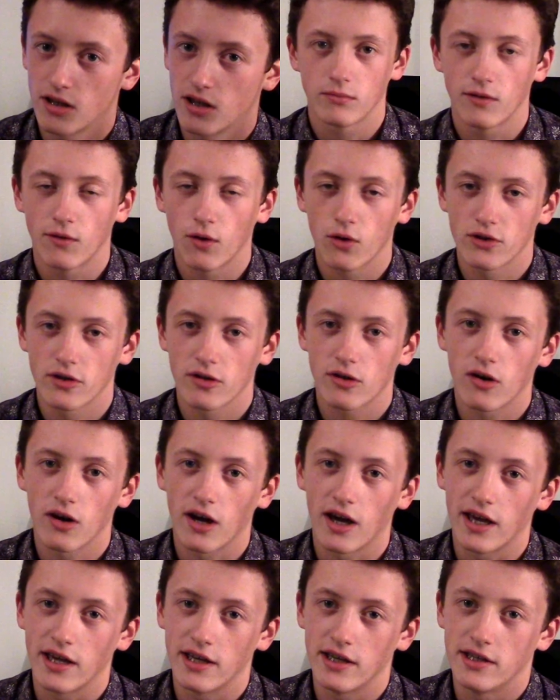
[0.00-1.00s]
We've also
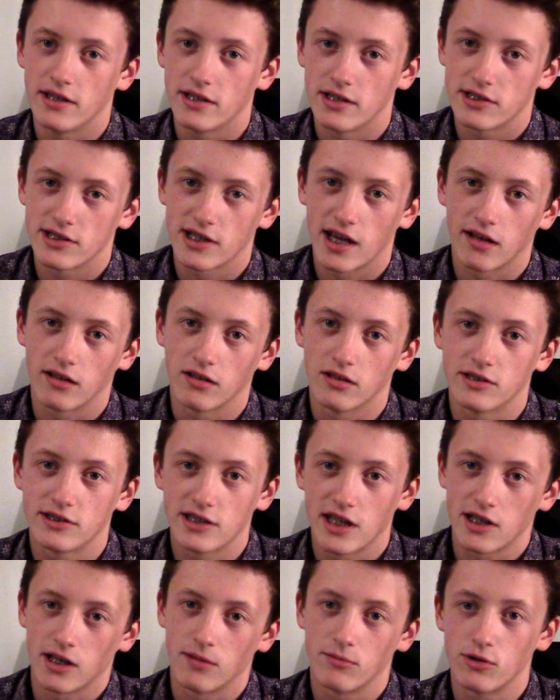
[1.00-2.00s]
got a channel
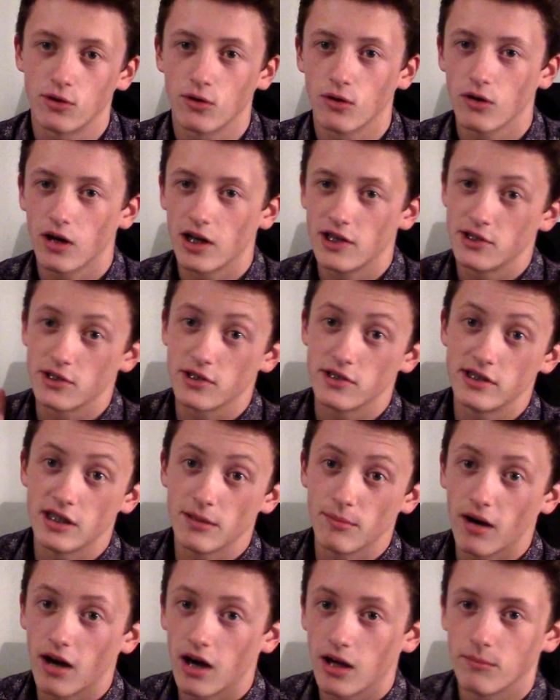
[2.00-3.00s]
setup tour, as you can
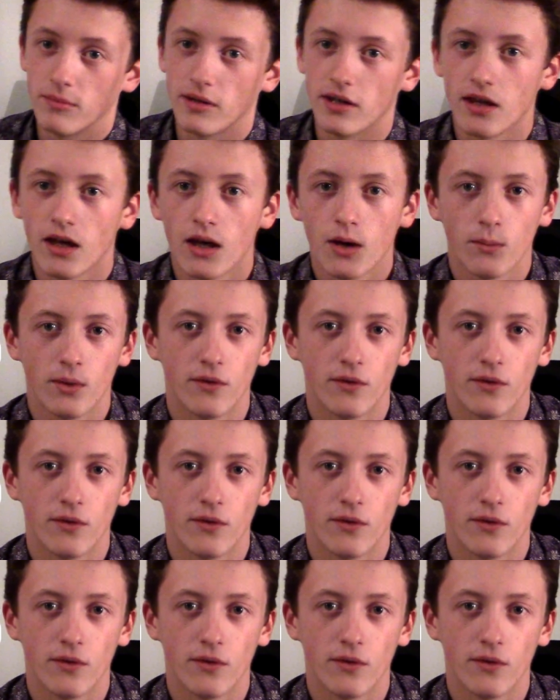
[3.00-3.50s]
see behind me.